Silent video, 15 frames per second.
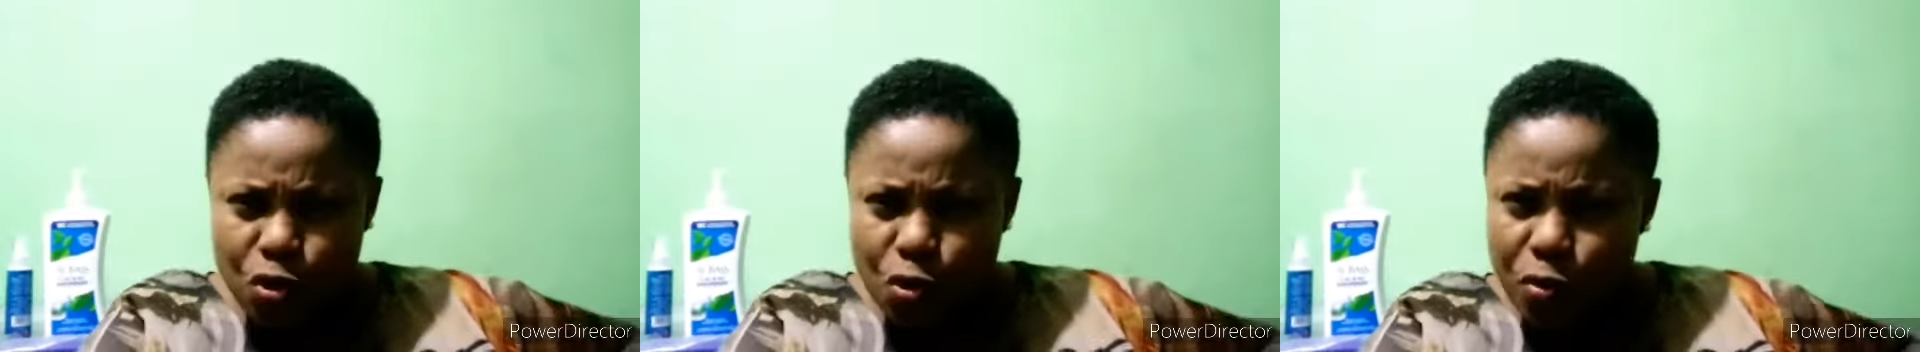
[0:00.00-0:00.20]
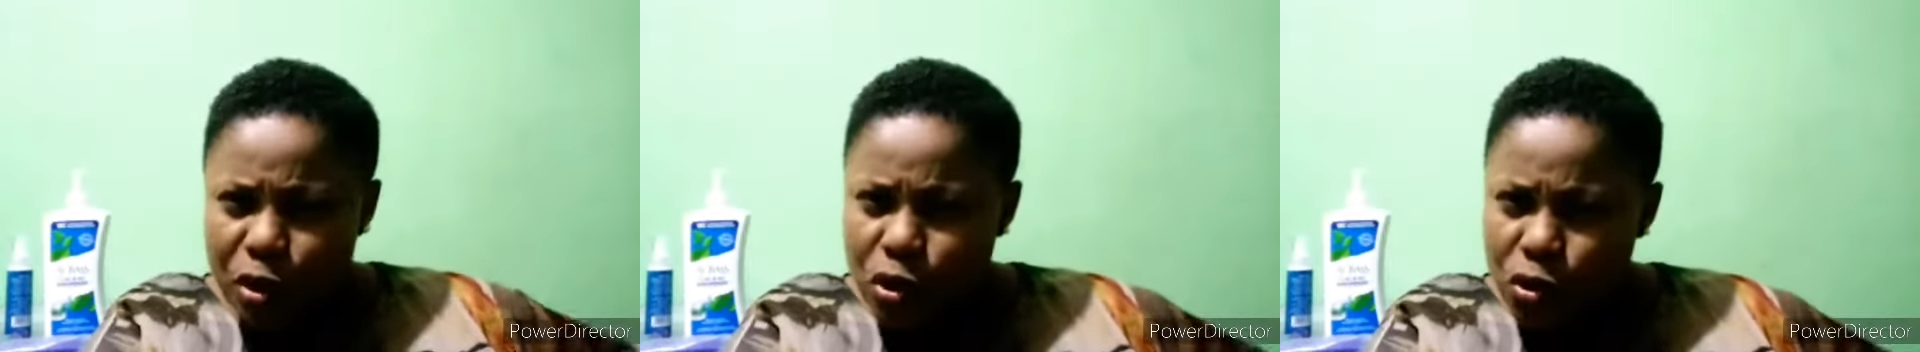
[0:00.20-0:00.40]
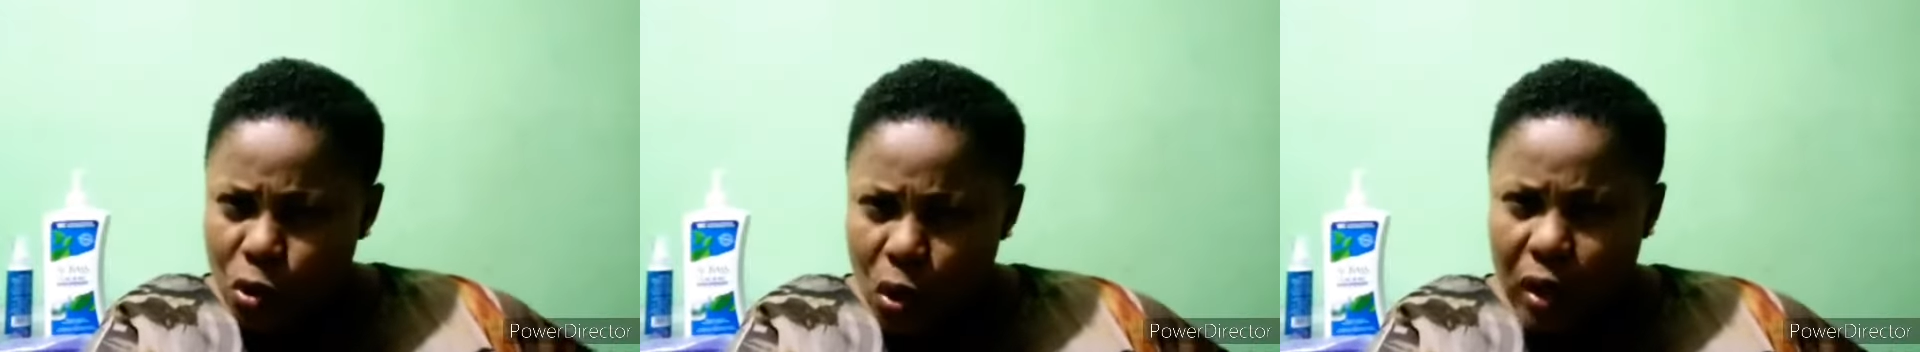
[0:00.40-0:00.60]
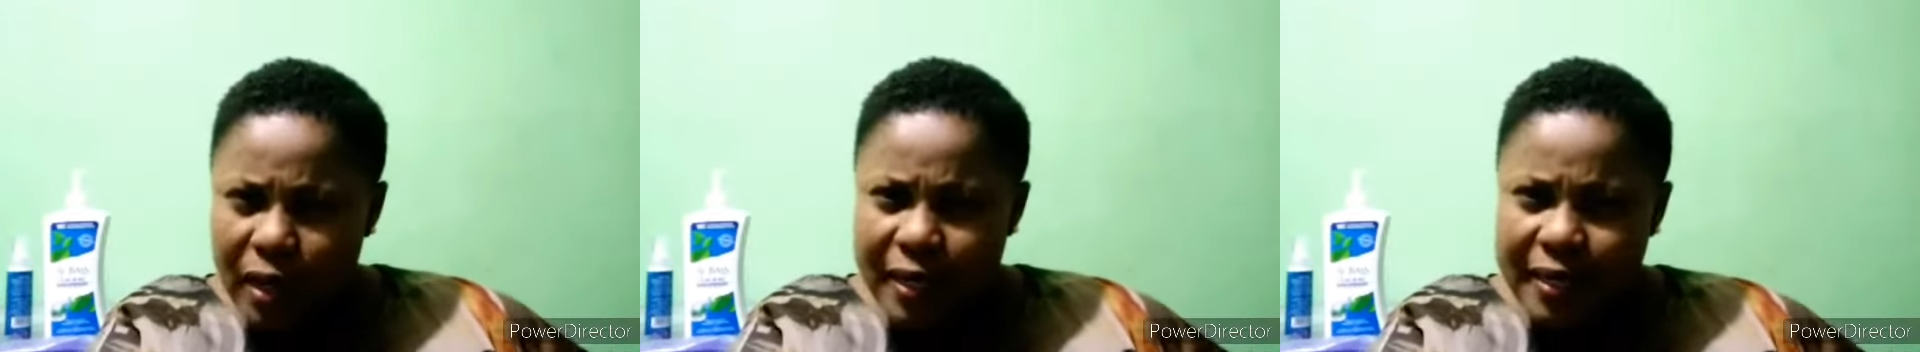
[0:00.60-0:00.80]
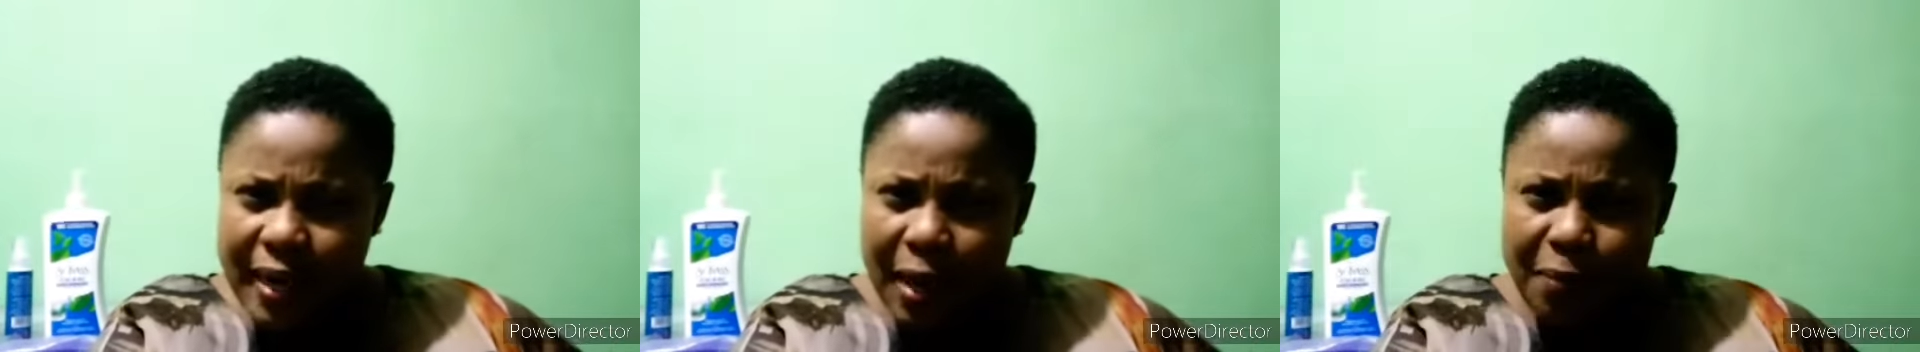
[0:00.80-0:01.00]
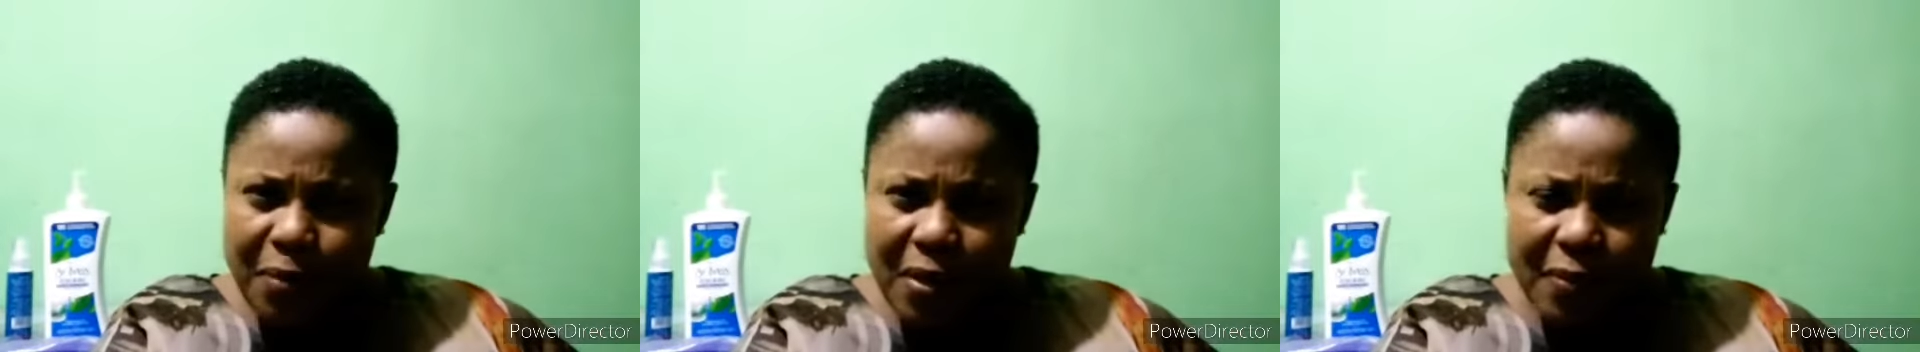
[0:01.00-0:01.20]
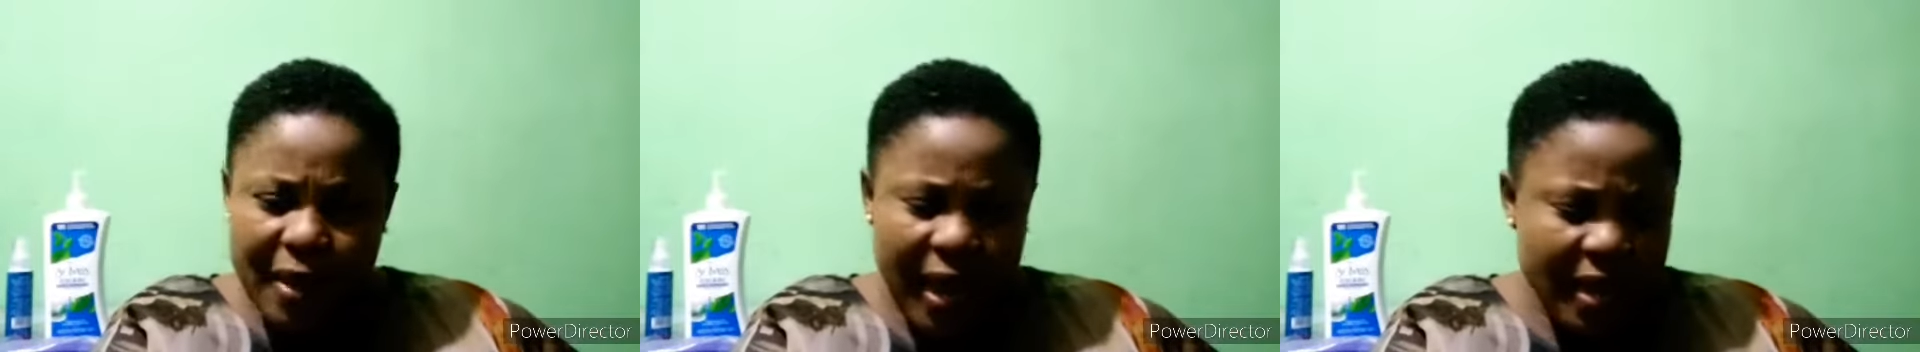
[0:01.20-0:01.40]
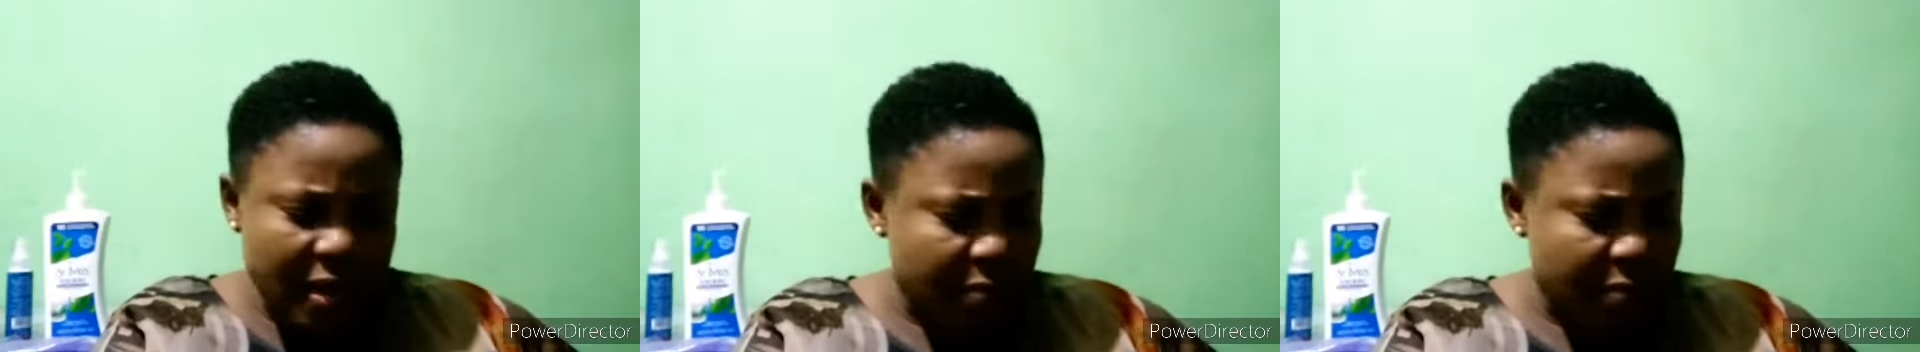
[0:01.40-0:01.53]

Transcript: you'll be suckling that baby